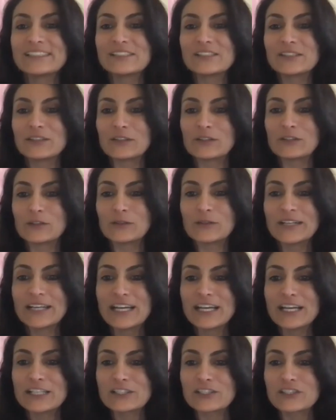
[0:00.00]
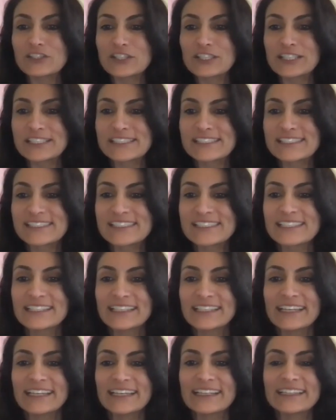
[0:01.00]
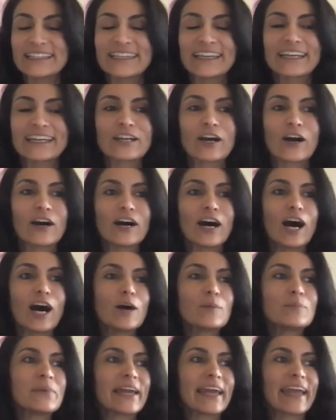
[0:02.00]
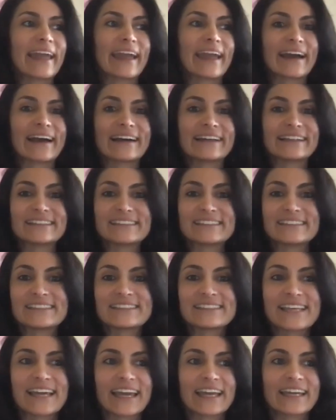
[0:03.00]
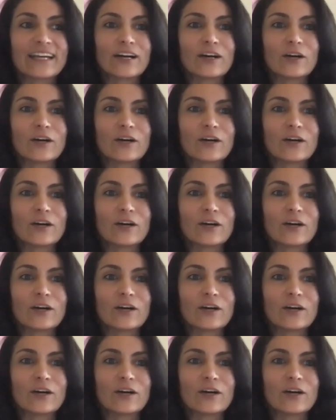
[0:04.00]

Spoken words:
to just get up and say,